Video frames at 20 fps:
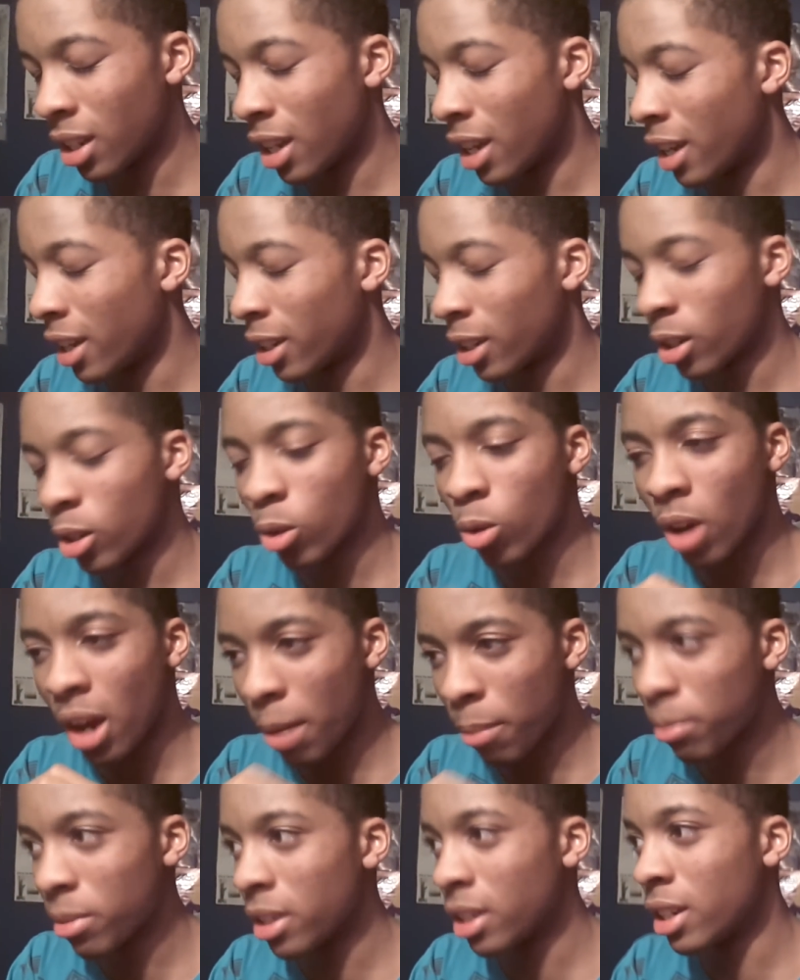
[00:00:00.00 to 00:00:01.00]
and
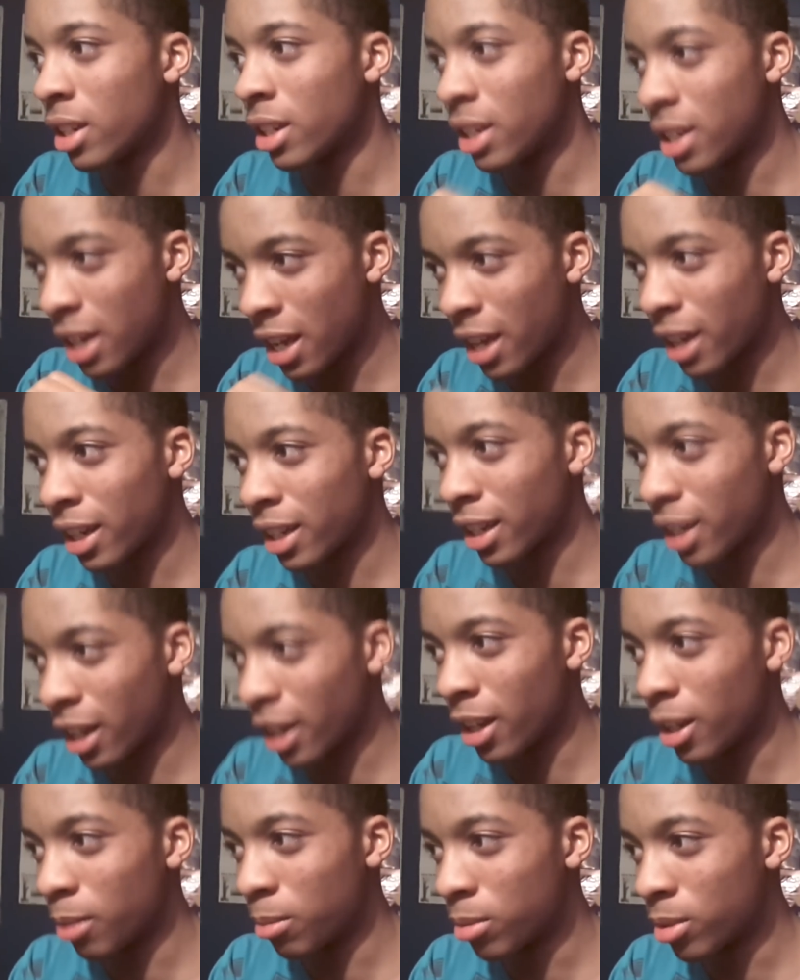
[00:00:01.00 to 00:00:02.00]
crappy Kinect
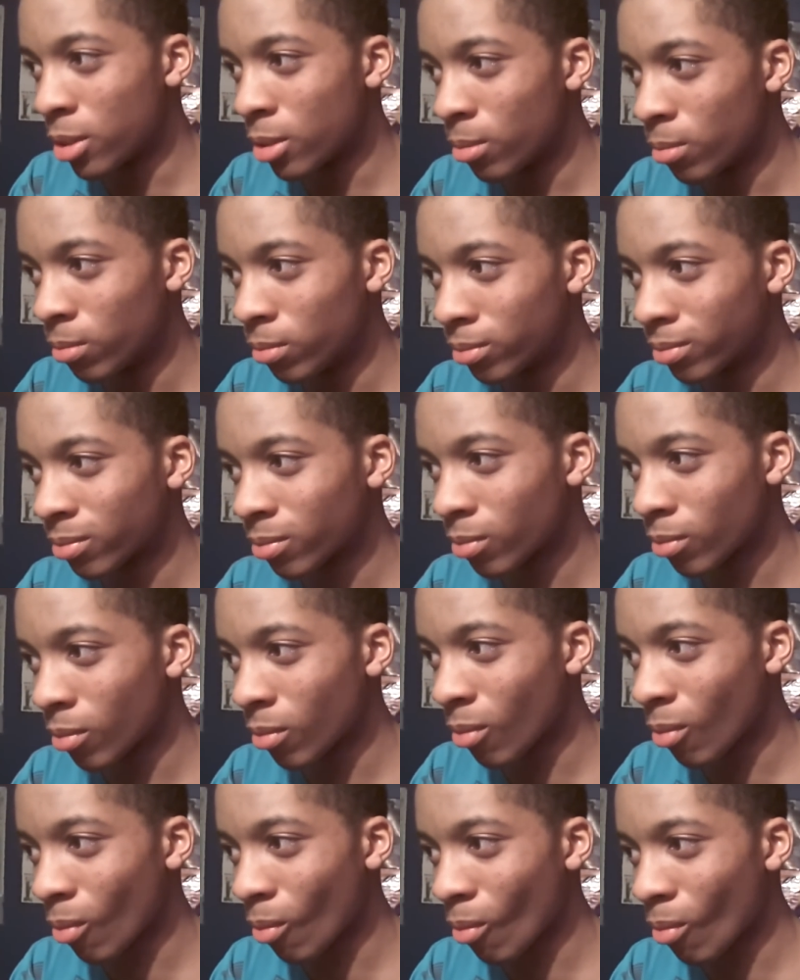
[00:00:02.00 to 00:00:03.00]
games
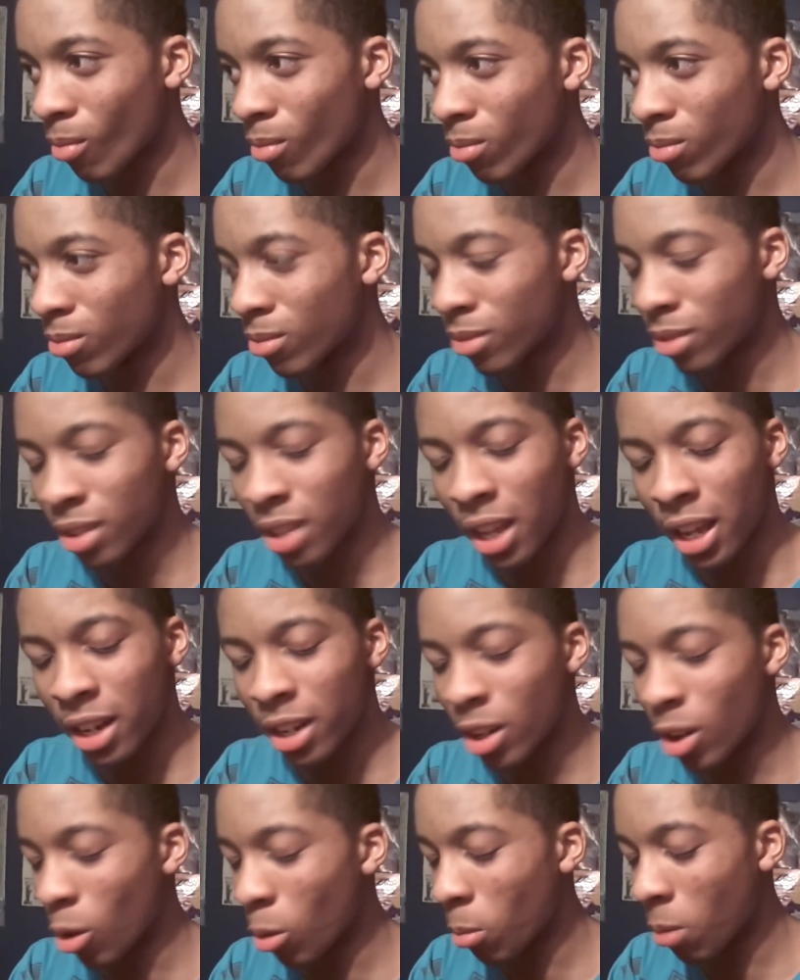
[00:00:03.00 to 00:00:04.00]
that
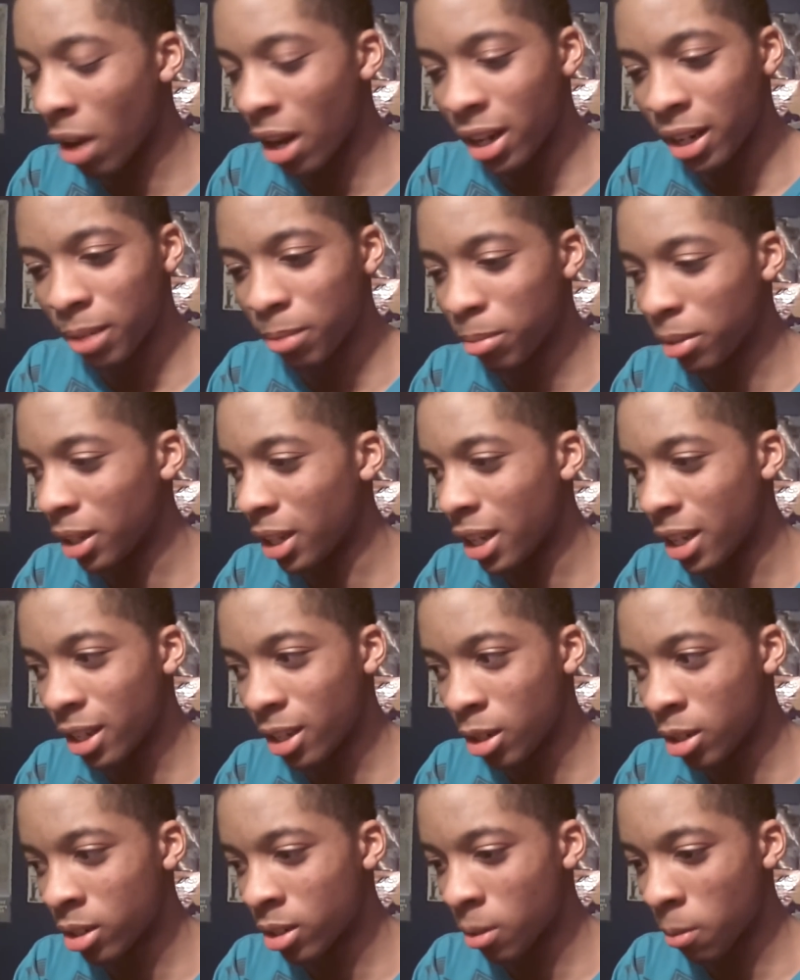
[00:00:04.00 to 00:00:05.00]
nobody
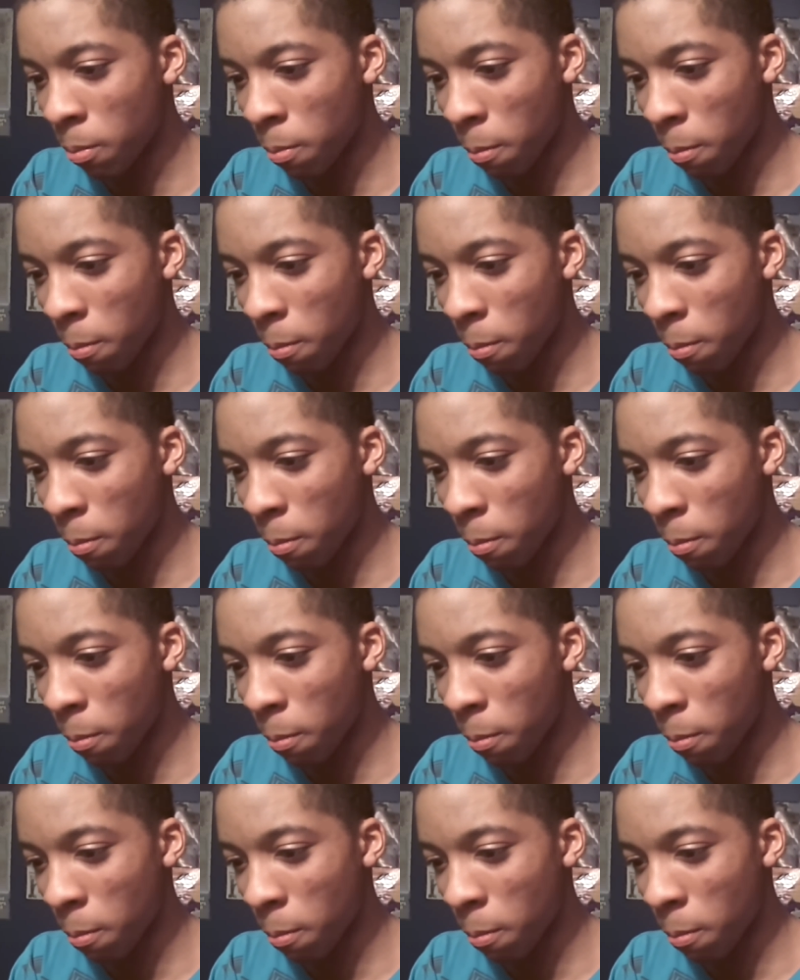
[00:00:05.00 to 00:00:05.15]
plays.